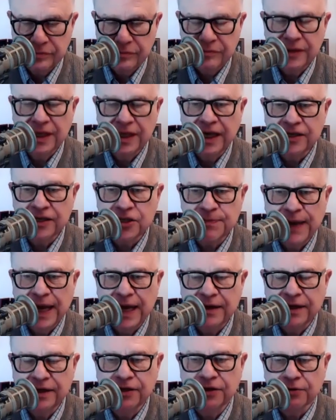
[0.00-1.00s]

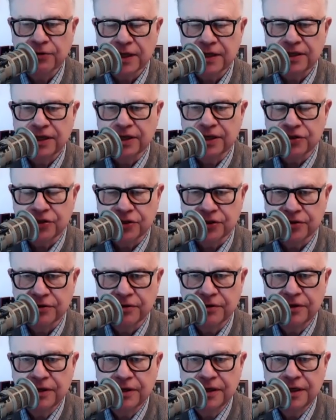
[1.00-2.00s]
expanding your attention
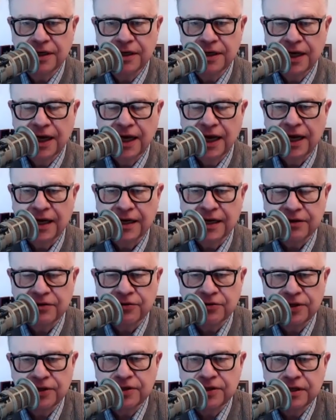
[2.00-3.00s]
and
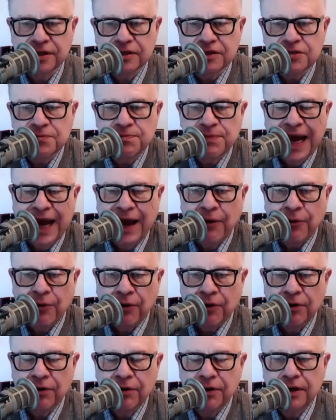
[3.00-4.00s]
increasing its
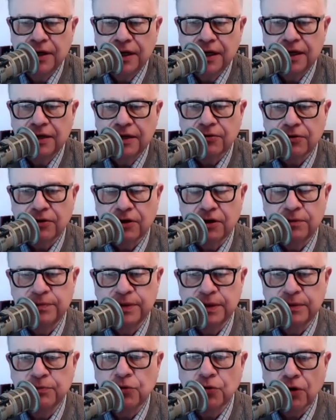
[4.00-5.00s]
power in order to
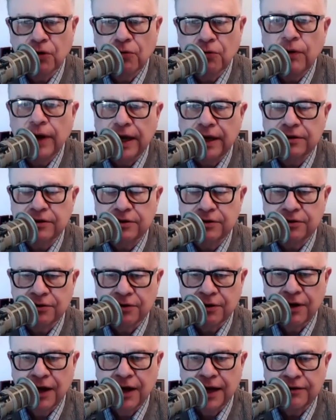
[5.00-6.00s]
be more awake to your
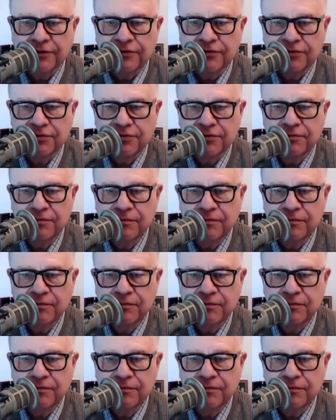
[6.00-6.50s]
life.